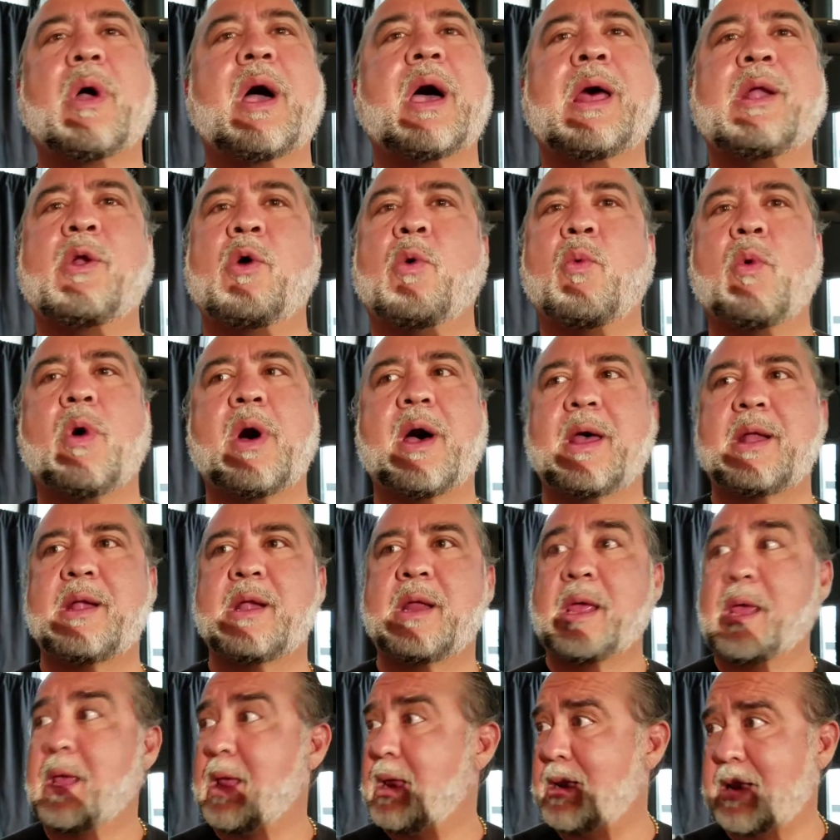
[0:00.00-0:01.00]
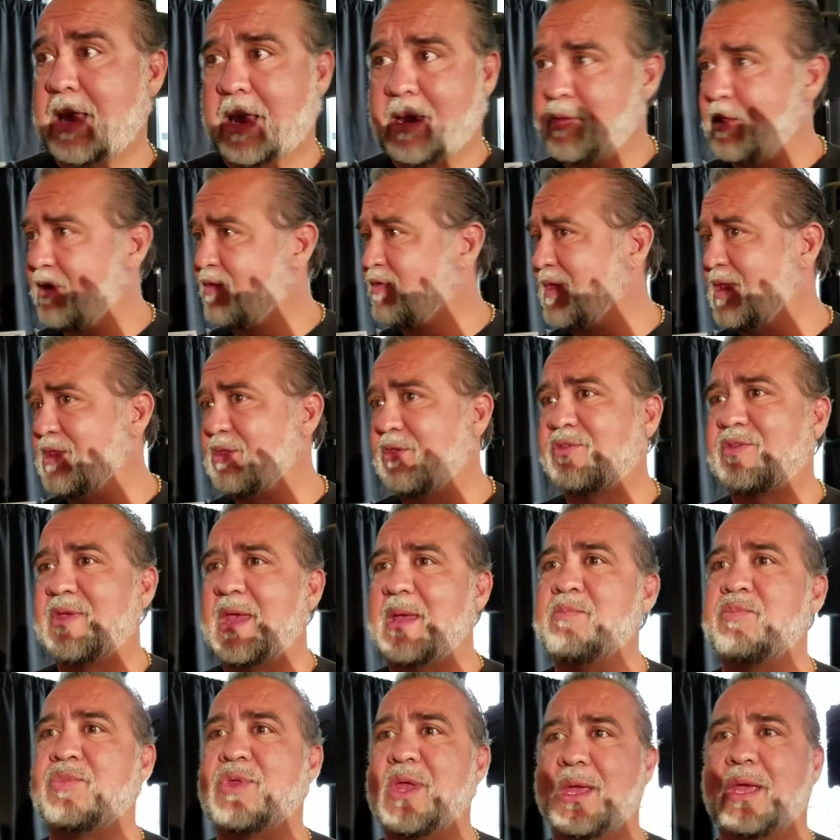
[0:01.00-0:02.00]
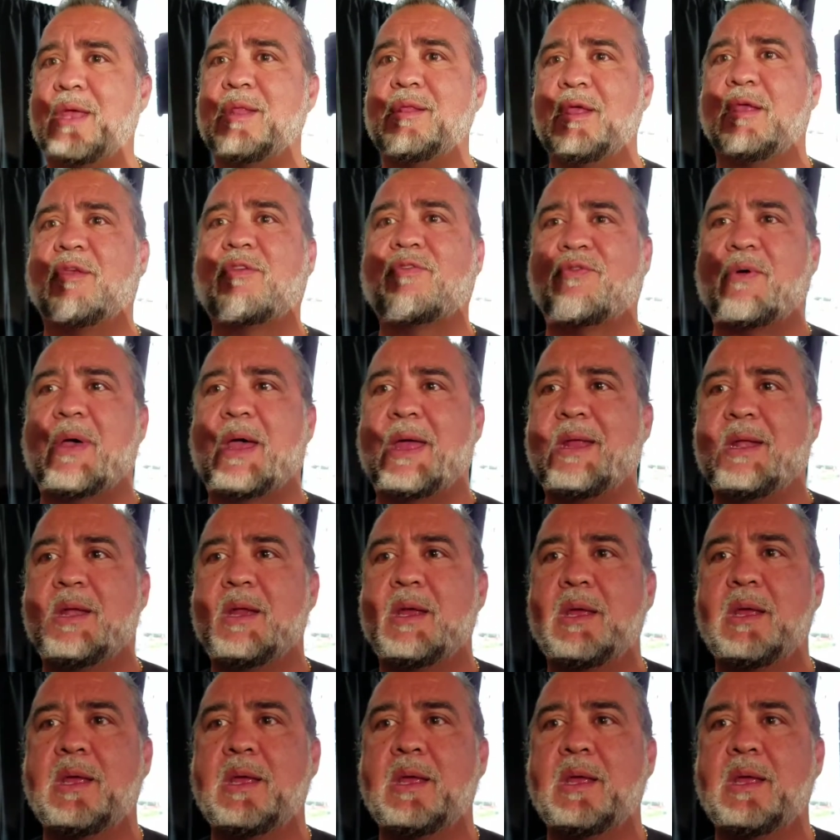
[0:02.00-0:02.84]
I don't want, and I said the same thing in this fight.